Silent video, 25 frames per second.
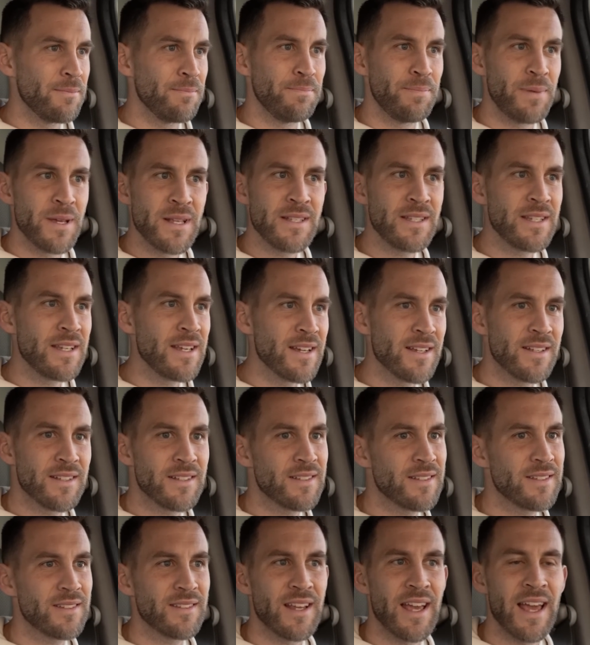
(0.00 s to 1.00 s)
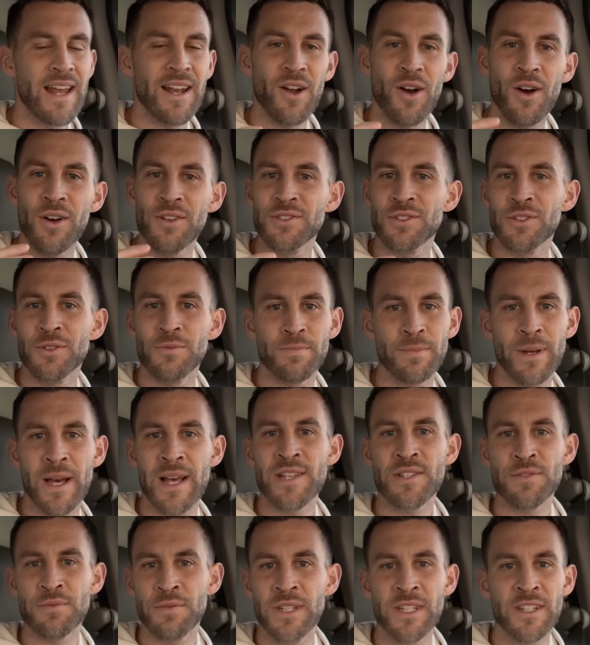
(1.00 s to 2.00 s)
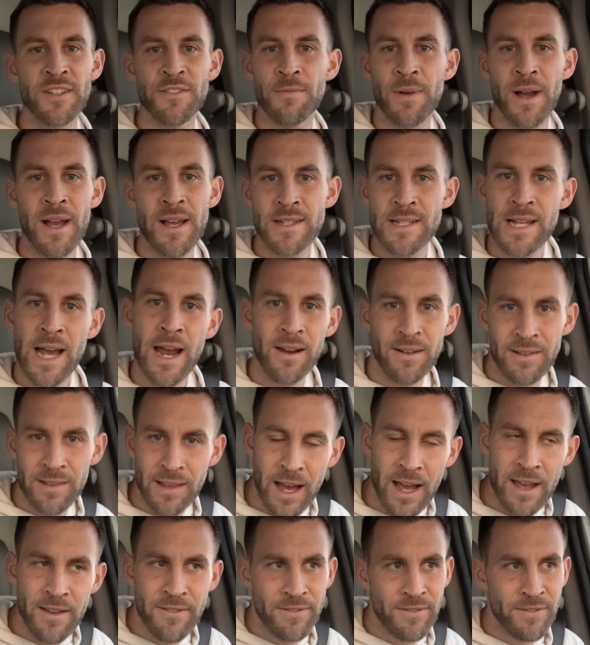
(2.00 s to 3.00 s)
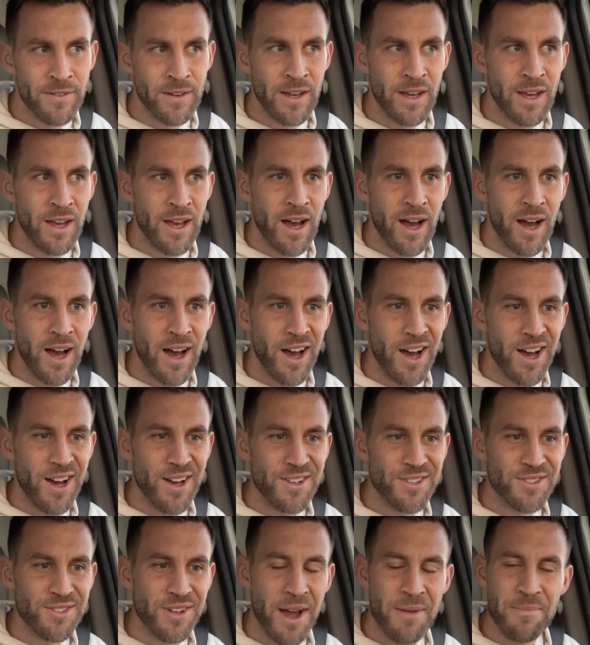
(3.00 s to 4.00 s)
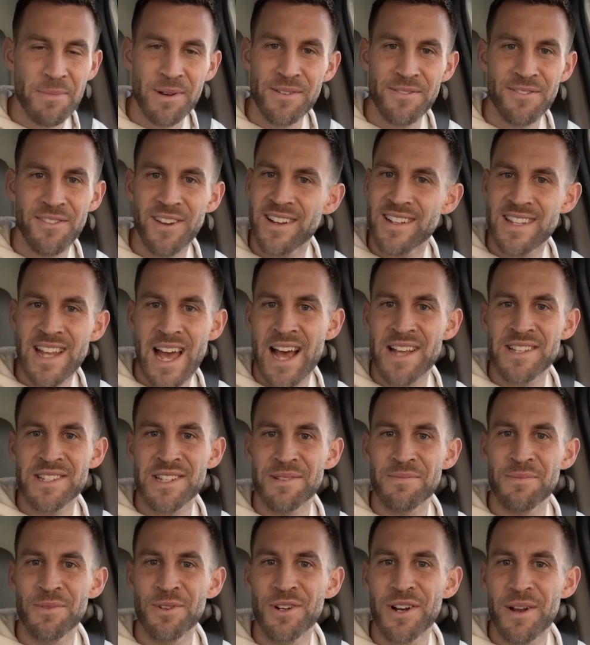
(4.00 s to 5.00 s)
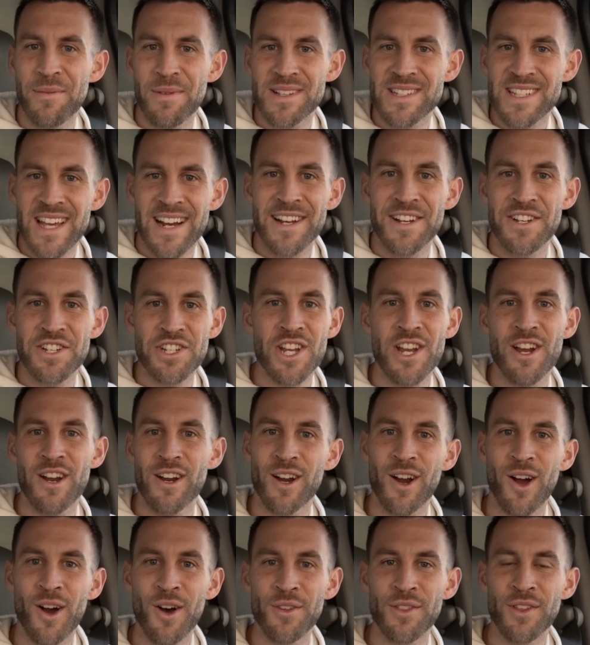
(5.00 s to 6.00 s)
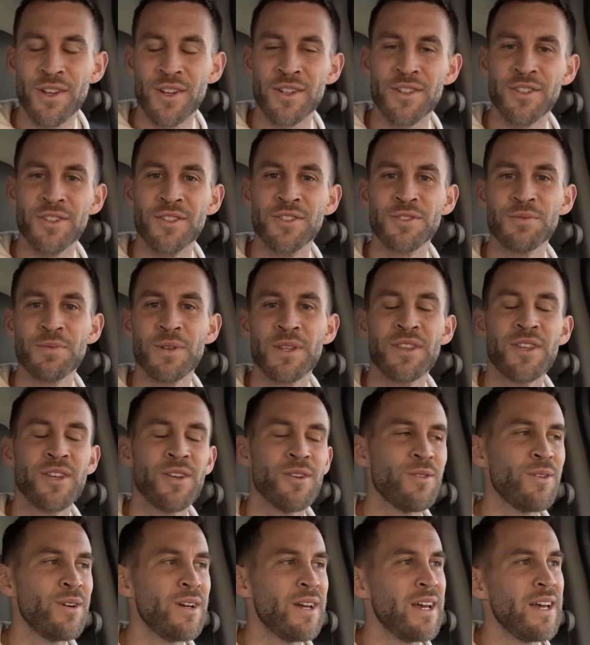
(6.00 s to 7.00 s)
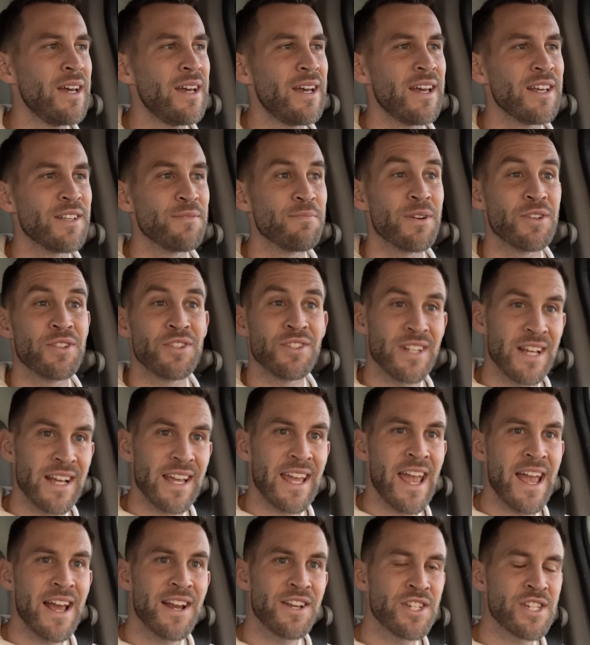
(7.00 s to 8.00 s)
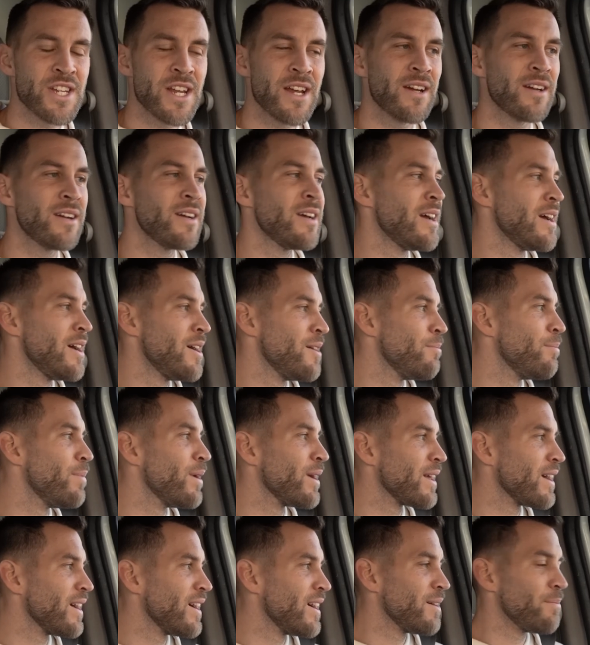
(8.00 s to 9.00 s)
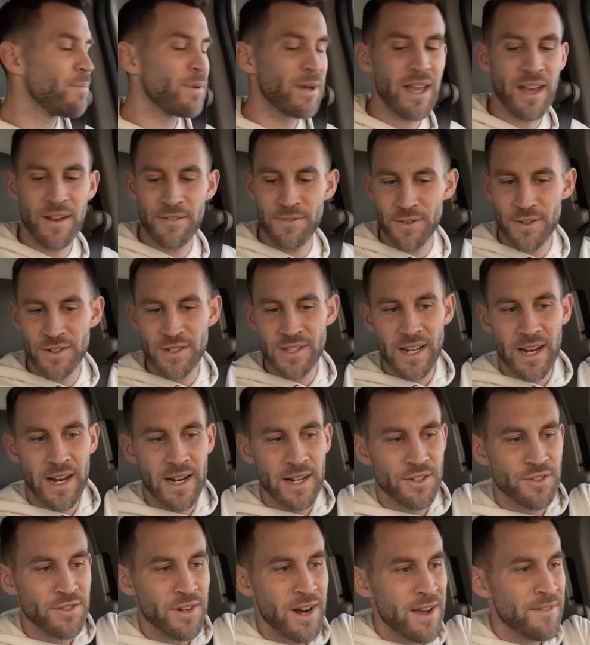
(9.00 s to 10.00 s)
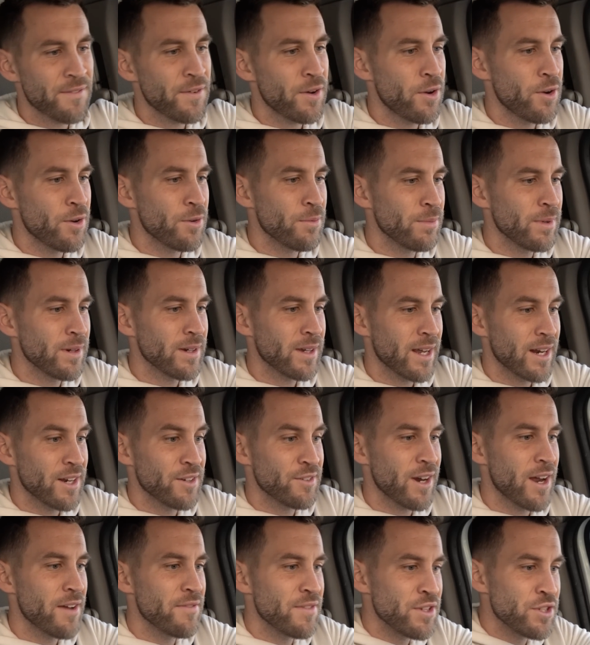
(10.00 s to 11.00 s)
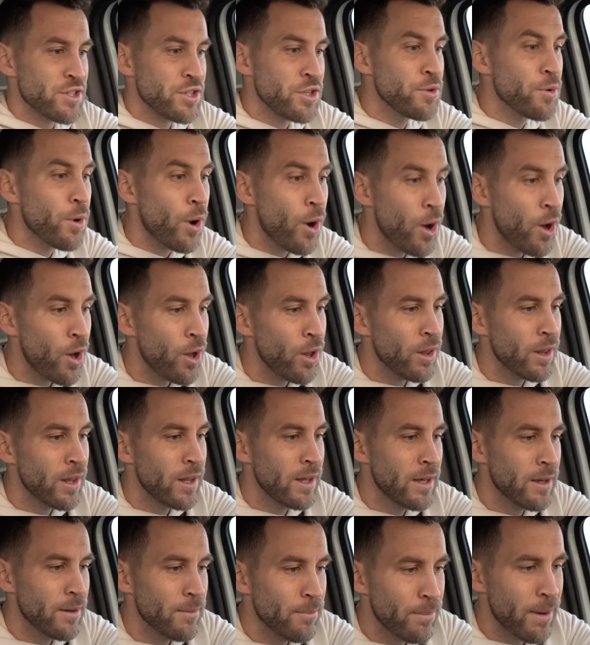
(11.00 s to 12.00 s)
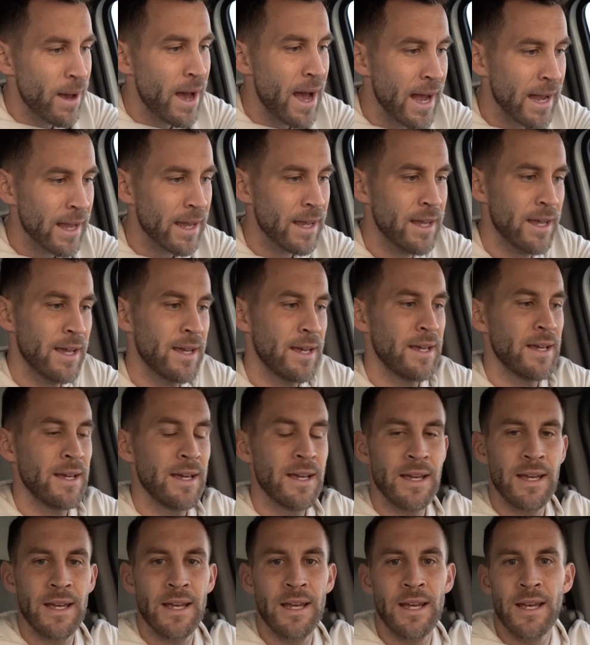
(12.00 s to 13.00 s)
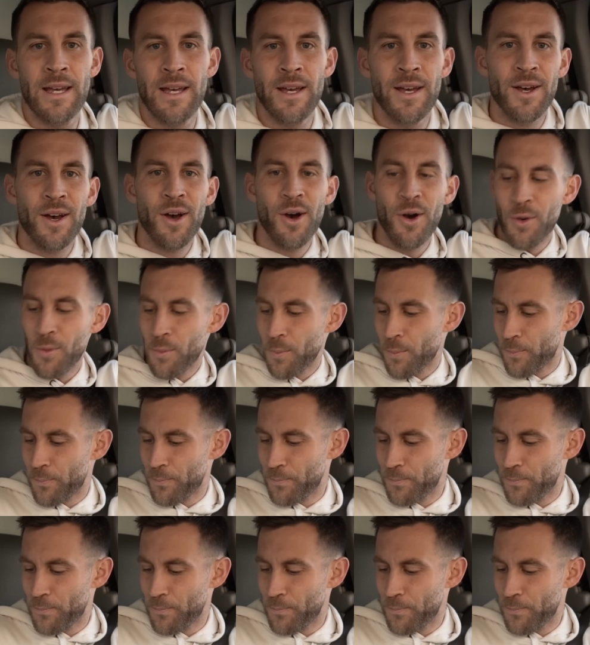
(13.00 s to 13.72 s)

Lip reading: busiest, and also best week of my entire life. So I'm in a fantastic mood. I'm excited to share all the good news with you, as much as I can share. But yeah, first I gotta drive home. I gotta drive this U-Haul back home.